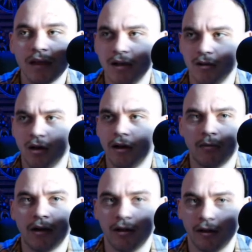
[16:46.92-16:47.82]
and
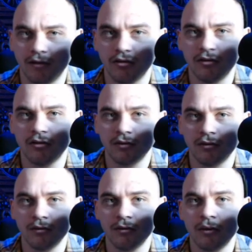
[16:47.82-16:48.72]
cutting regulations.
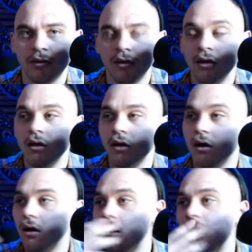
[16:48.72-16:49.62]

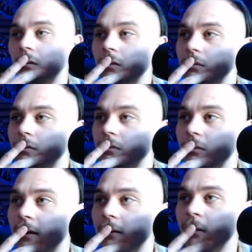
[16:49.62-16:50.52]
Oh,
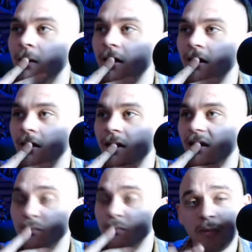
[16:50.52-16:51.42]
well,
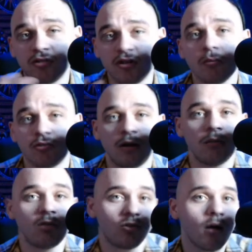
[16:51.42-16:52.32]
maybe Trump
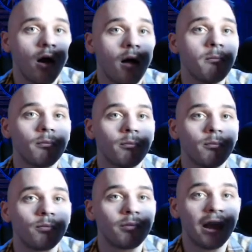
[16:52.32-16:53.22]
drained the swamp
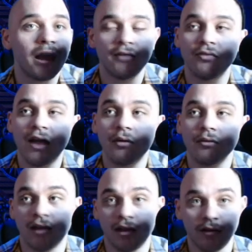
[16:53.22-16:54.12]
and he
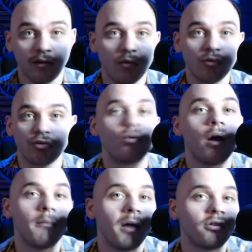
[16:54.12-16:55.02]
found his own
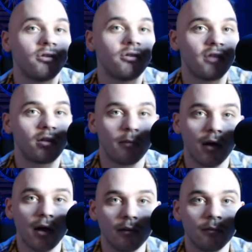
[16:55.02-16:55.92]
swamp monsters at the
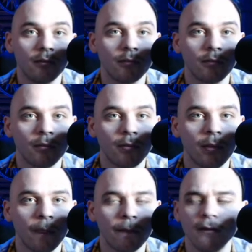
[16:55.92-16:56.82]
bottom.
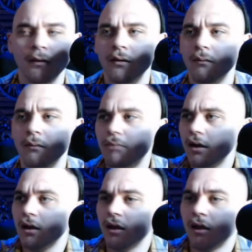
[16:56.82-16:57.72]
But